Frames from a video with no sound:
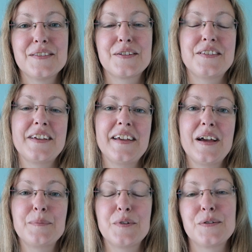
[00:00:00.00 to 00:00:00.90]
Today
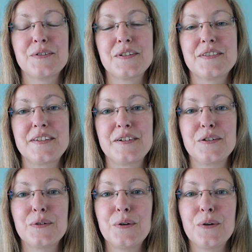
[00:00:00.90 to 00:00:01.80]
I'm going to tell
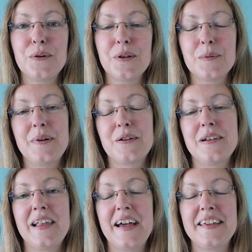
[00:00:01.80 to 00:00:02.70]
you all about
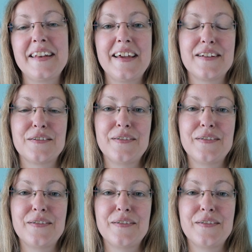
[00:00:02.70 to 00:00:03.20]
lionhead